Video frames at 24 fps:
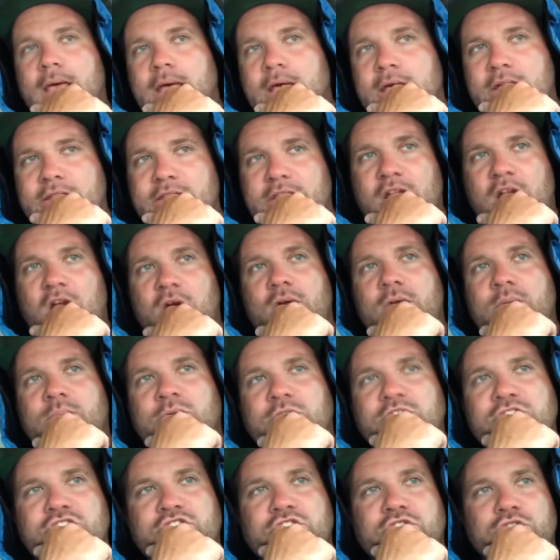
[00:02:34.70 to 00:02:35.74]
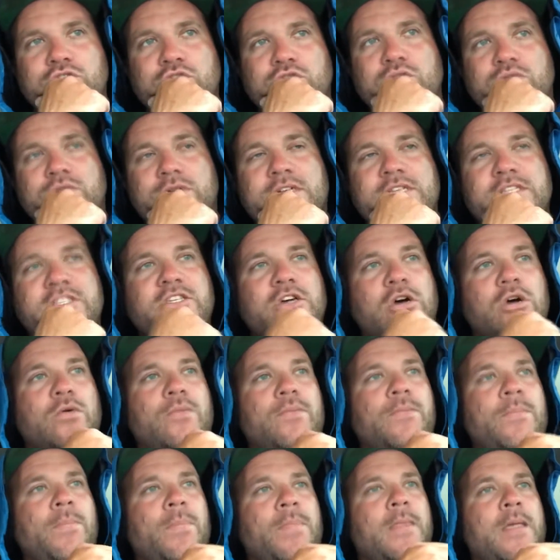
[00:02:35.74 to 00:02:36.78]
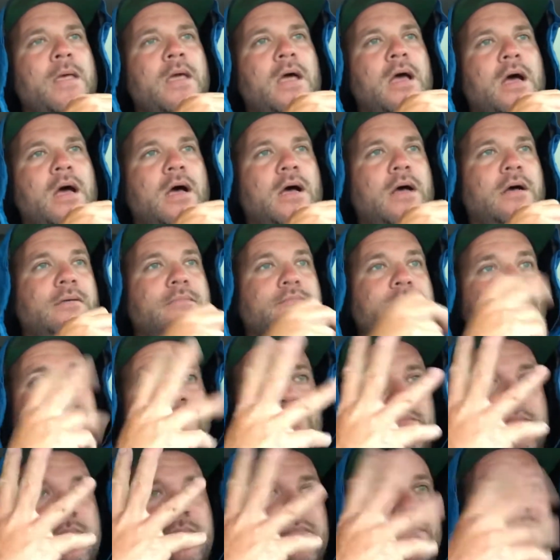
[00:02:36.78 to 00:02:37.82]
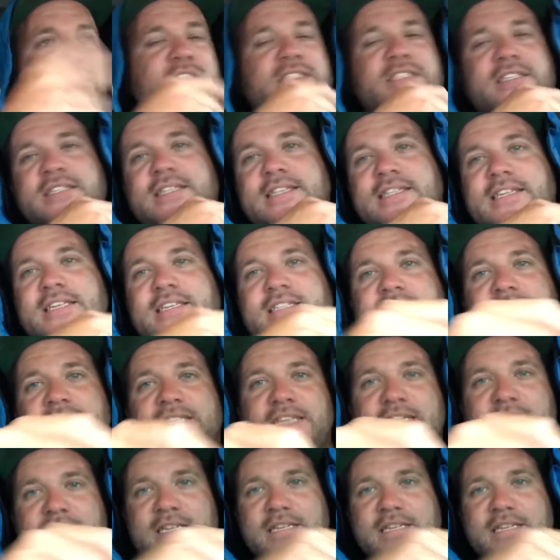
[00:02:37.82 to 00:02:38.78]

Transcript: that already pushed through. So this is it.